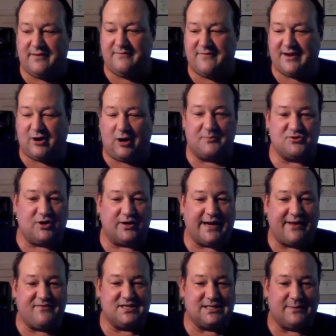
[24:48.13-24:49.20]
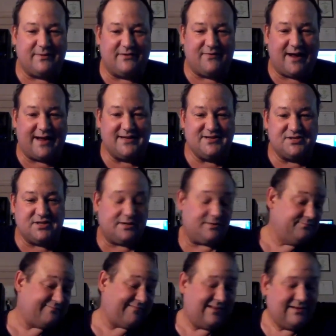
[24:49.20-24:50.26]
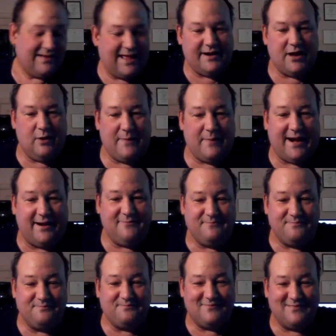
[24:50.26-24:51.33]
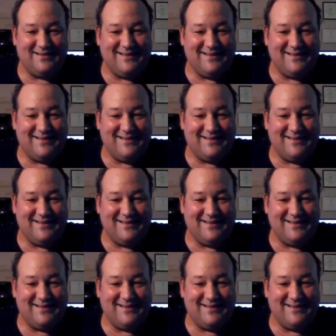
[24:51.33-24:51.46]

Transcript: Vic Armstrong gave us some advice. So I don't know, man.